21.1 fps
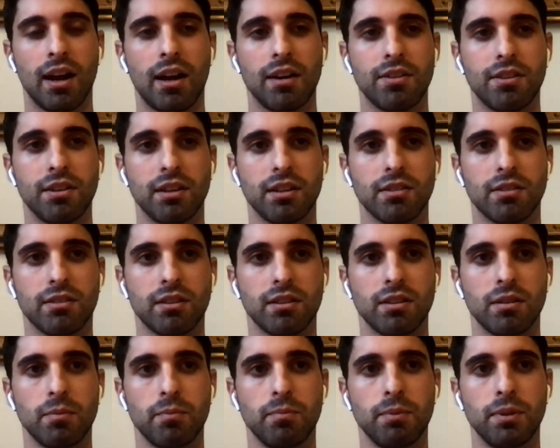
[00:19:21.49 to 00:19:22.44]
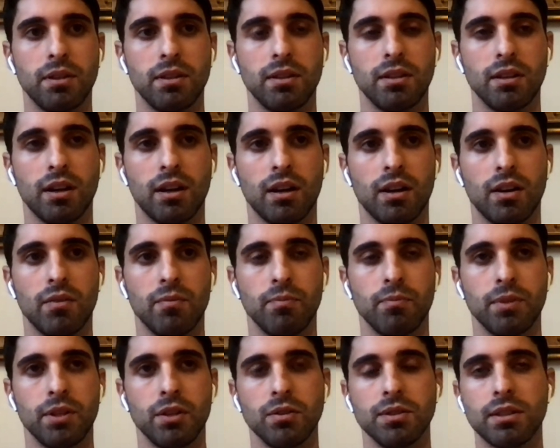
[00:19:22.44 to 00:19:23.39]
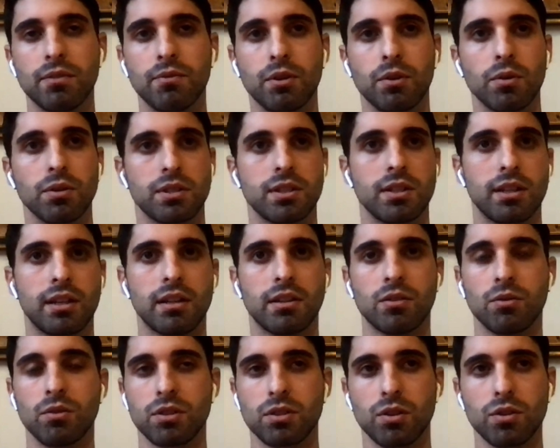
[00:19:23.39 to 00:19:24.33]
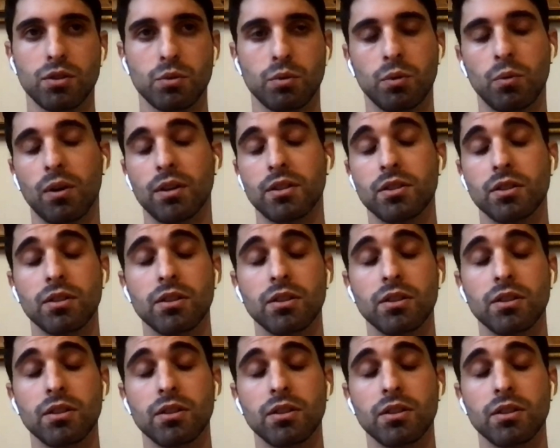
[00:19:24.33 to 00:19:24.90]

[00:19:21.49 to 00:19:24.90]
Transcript: I think it's going to be um, you know difficult to get the results we want.